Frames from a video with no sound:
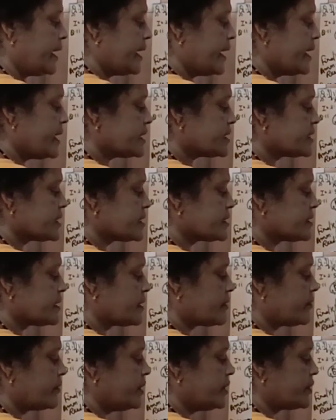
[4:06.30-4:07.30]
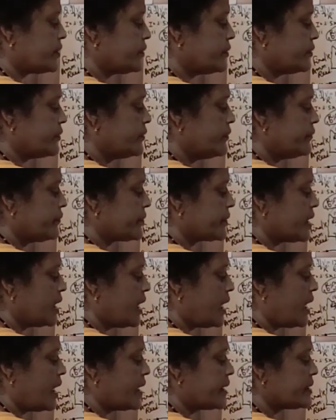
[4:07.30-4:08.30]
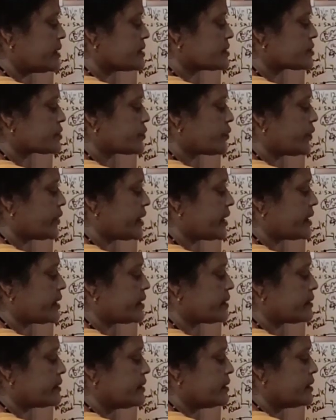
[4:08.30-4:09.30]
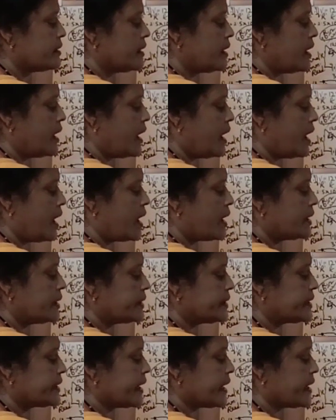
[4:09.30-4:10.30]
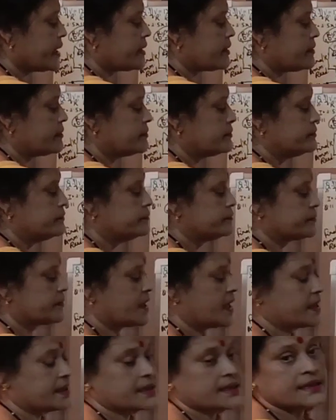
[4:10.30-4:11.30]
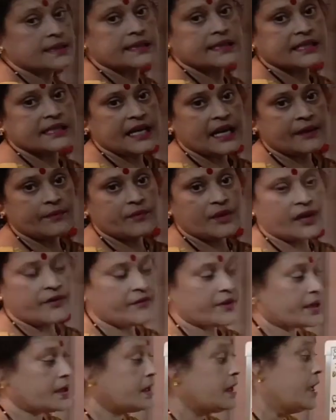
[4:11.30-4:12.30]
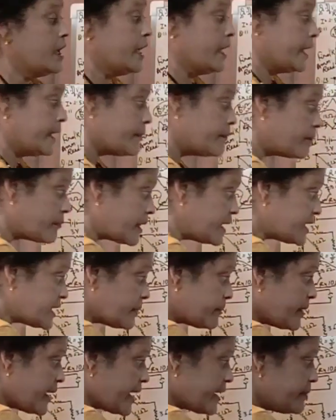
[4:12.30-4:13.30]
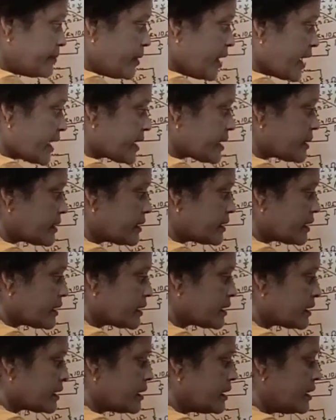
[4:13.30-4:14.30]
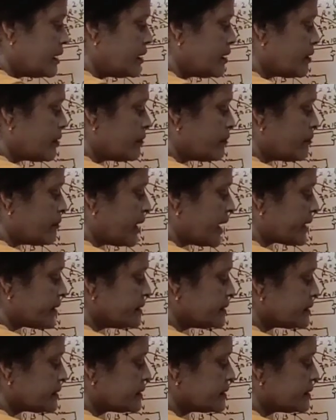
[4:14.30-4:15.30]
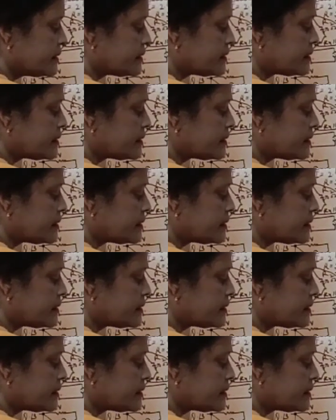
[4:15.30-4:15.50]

H is equal to I square RT. That is time given multiplied by month